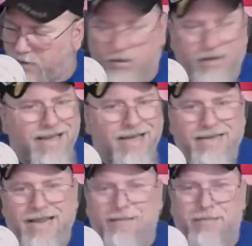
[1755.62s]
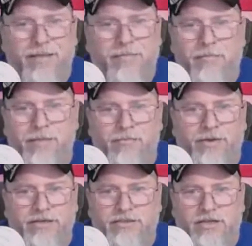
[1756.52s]
but god dang, man, my memory
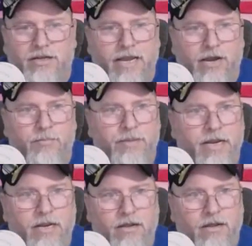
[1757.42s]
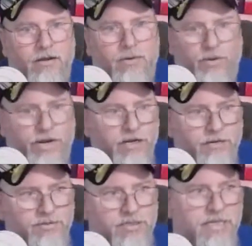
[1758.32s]
just doesn't help me when it
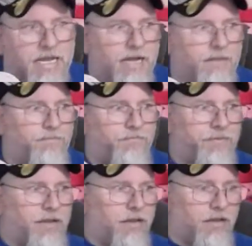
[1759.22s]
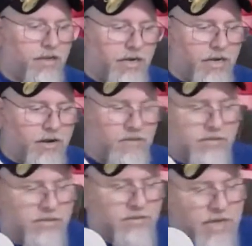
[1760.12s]
comes to that. It's
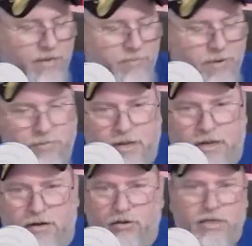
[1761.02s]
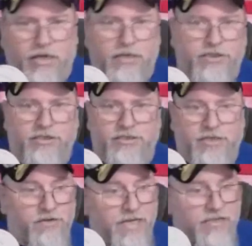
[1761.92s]
just like people can look at a jersey and
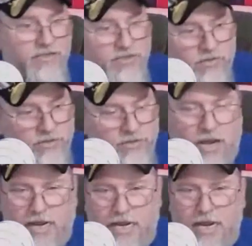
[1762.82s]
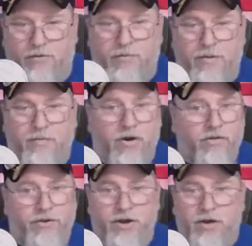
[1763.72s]
go, that's so-and-so. I can't remember all
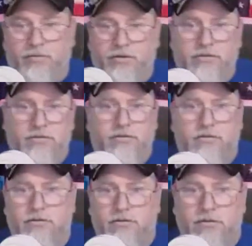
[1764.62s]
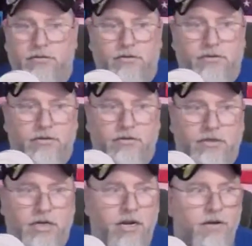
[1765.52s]
the numbers.
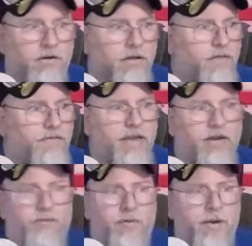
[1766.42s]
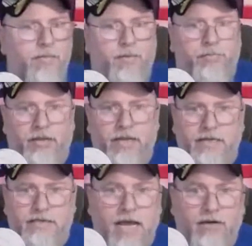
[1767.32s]
They can remember
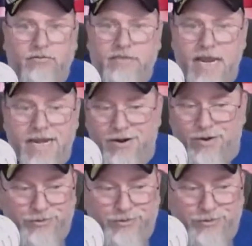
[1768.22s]
plays. I don't take notes